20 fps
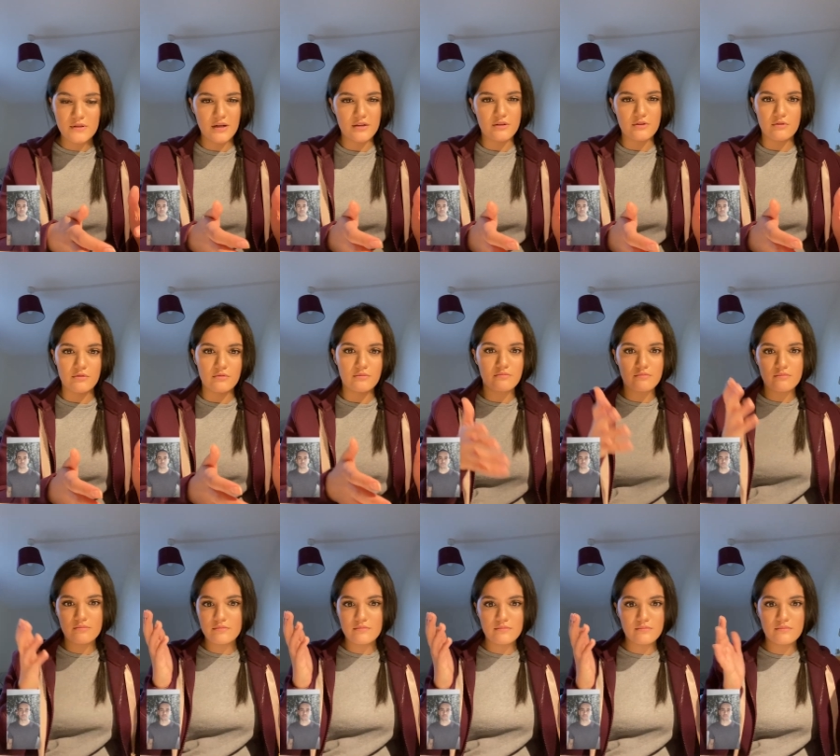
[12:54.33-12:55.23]
I don't know.
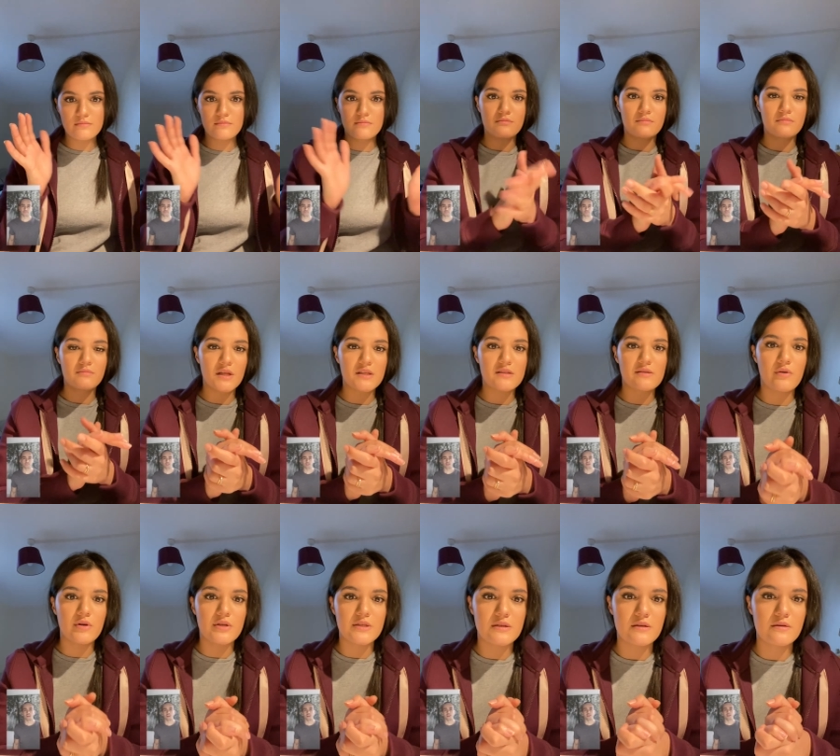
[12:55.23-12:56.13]
That's how
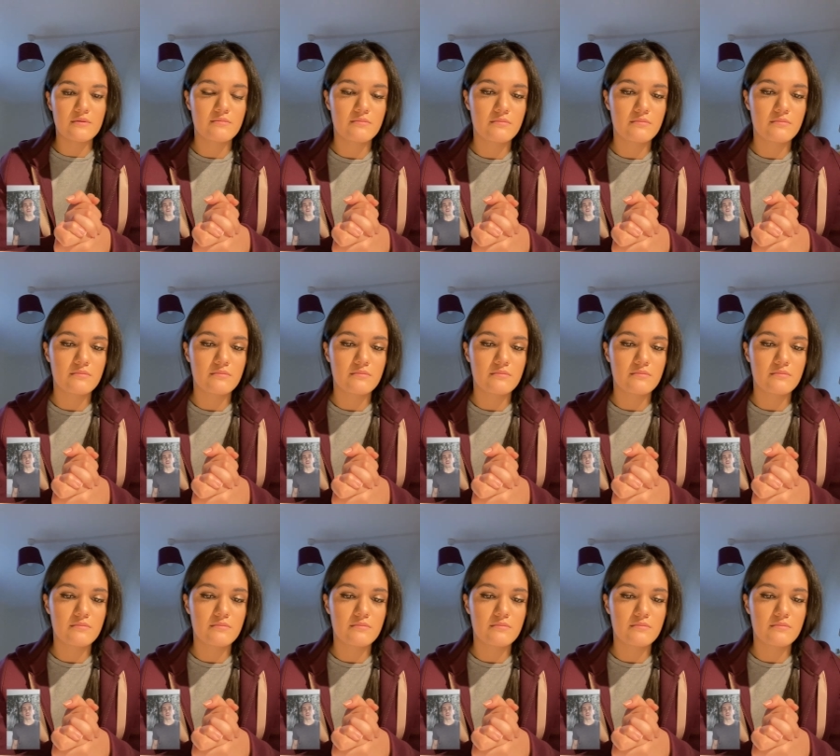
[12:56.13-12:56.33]
I see it.